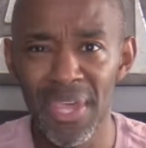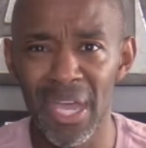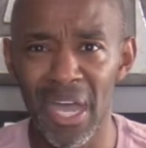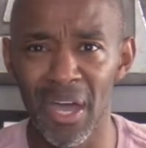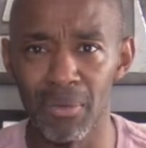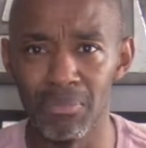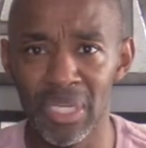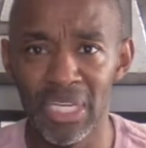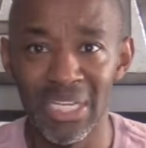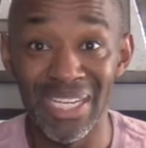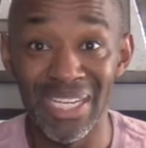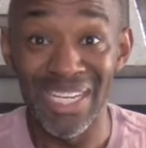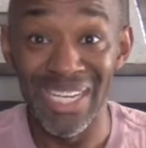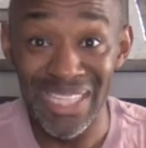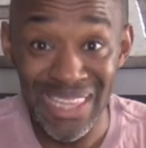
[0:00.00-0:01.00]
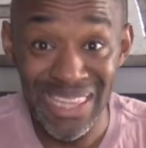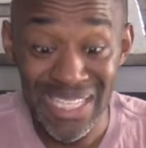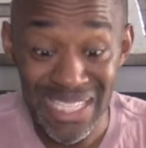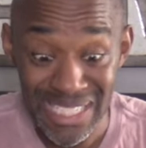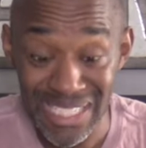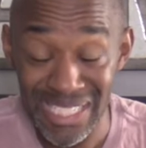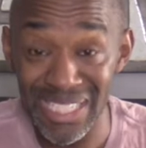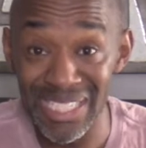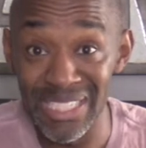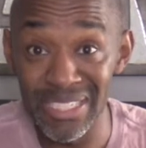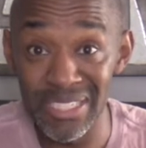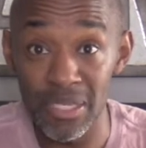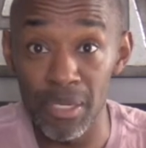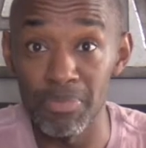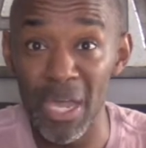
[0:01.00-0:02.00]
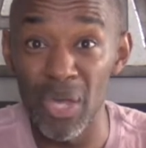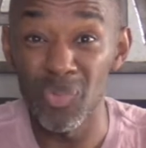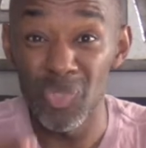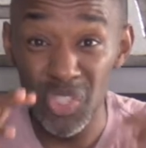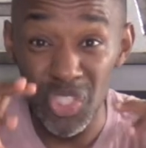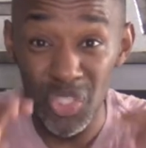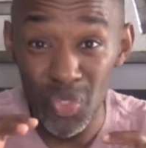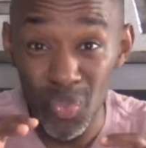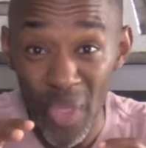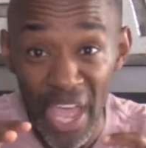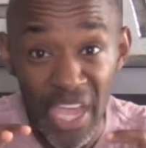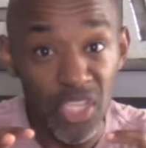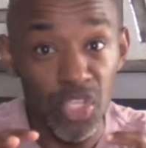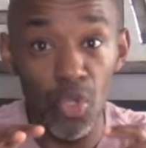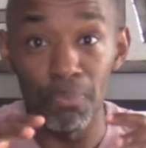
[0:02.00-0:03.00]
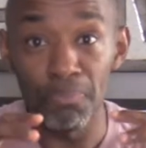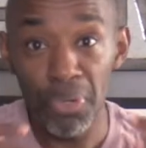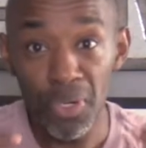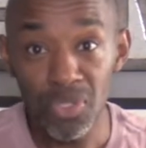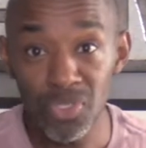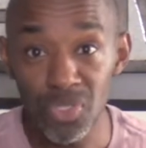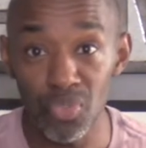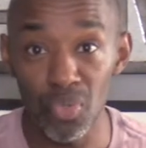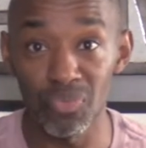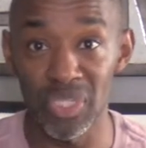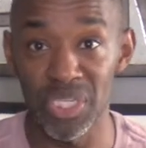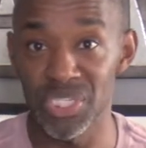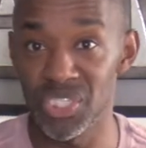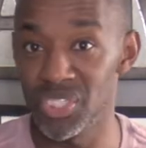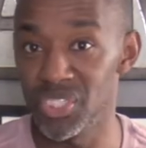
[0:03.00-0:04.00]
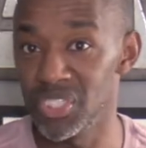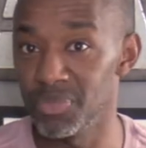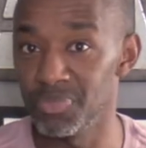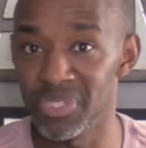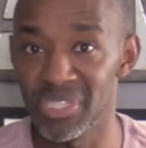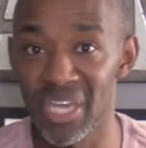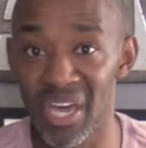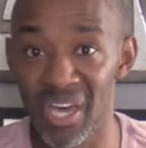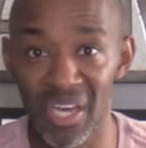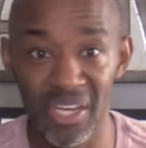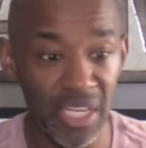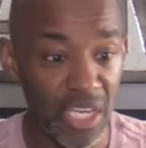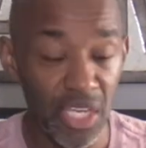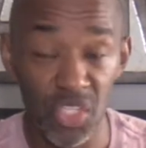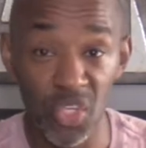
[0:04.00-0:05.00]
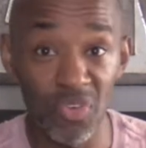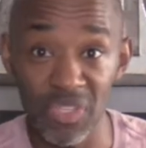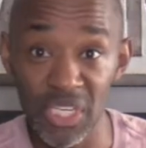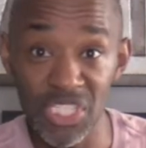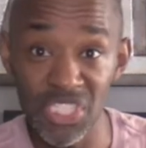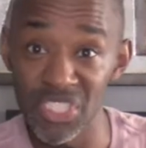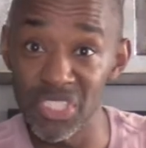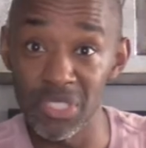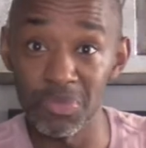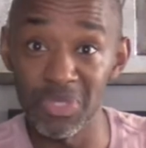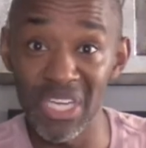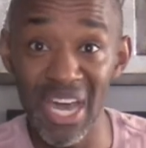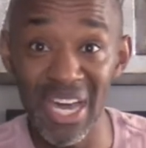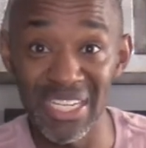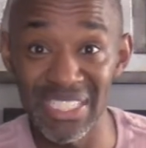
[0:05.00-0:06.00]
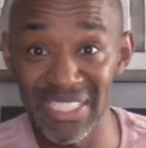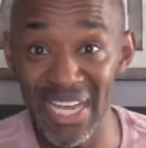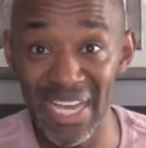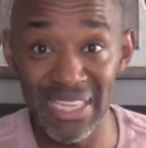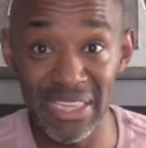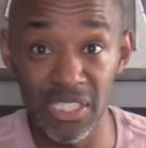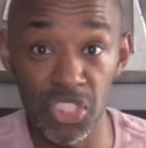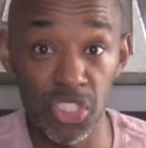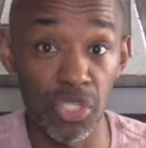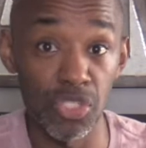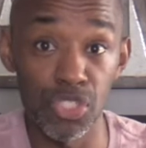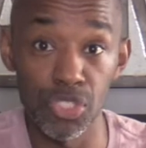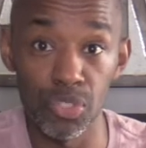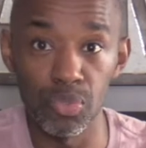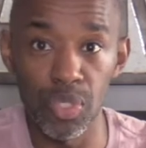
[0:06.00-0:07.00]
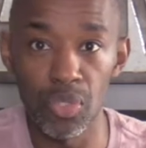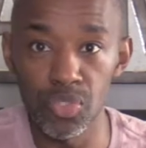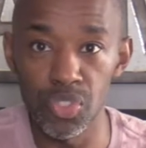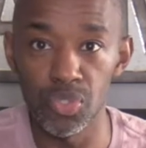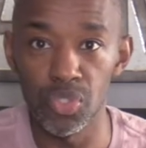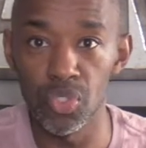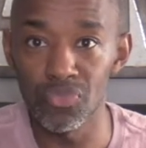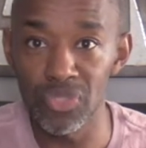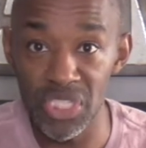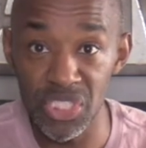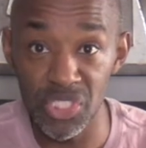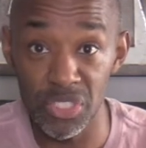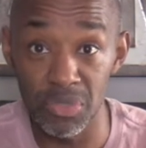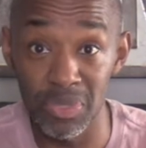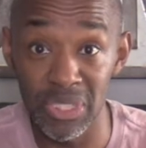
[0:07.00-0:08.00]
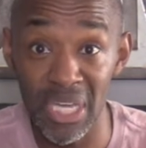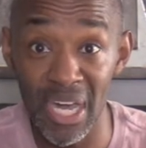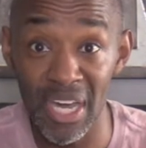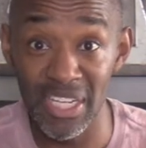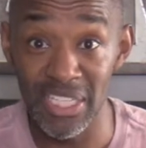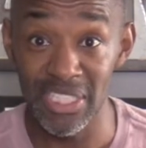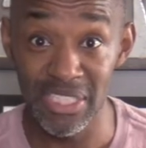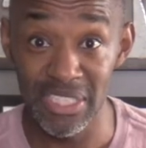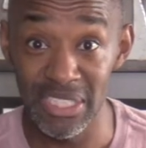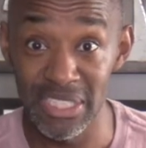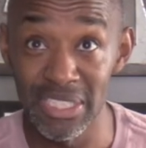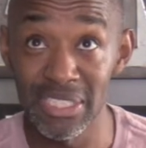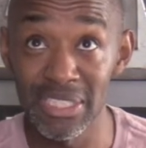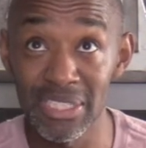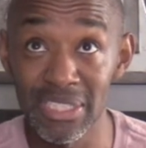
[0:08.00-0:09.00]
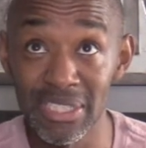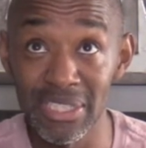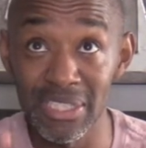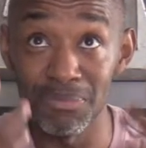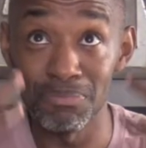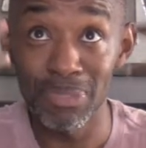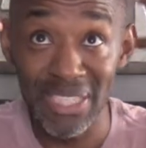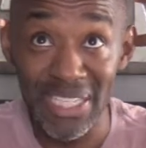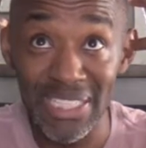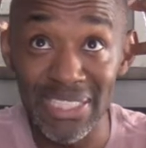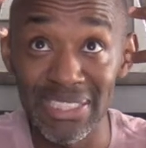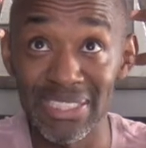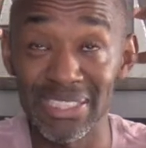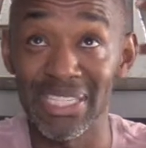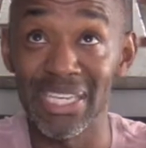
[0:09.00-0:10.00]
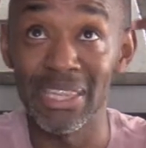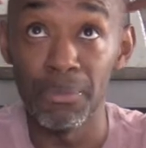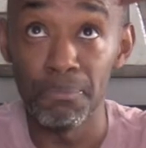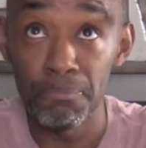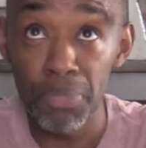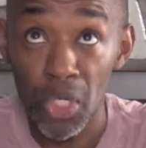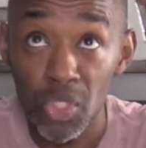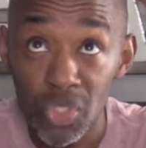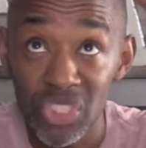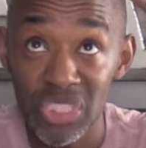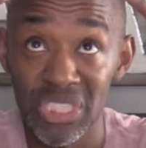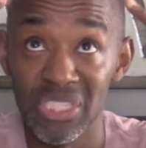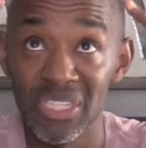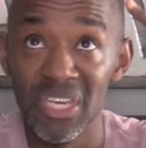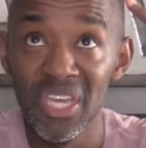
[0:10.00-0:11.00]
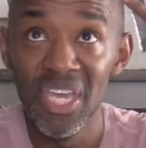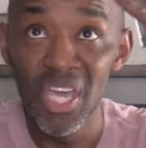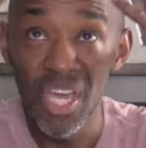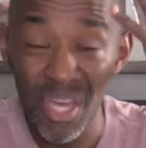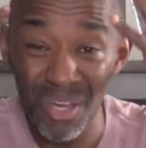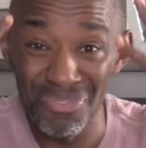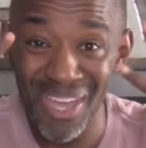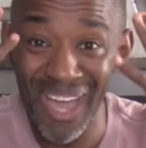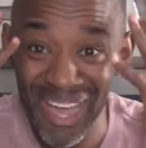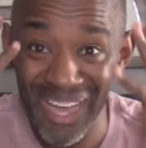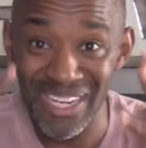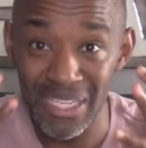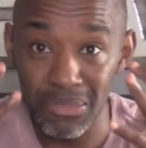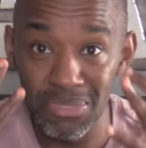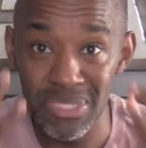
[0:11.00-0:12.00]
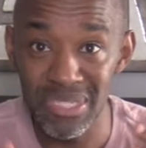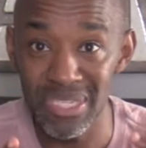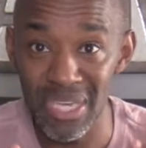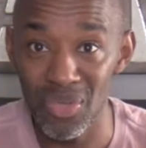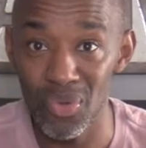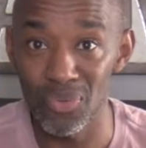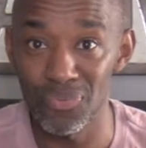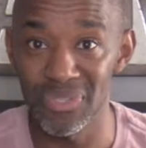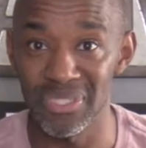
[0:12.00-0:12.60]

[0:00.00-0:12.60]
Um, this is about you and your personal relationship with God. Your relationship with God is not the church you go to. Your relationship with God is the place and the person of God himself.